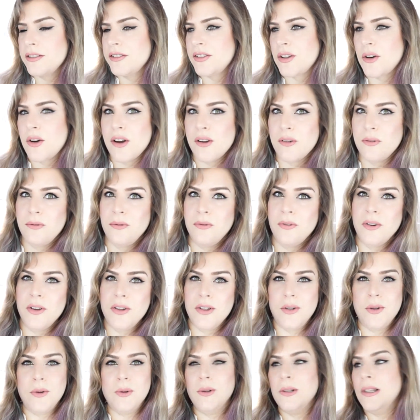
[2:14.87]
So if
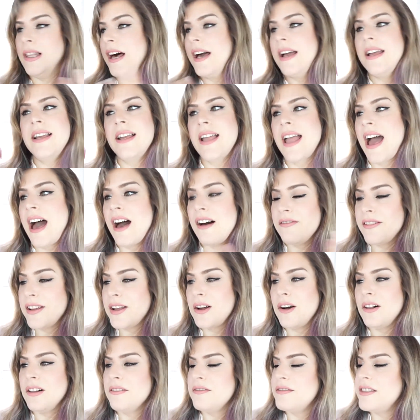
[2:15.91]
you like having
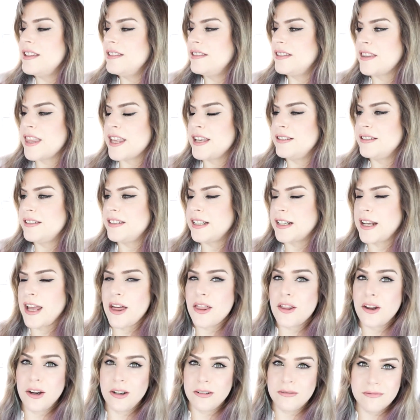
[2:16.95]
all of these things
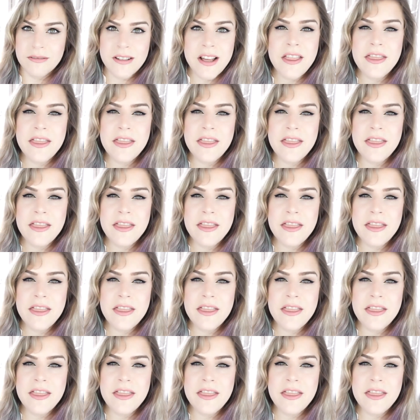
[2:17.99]
together,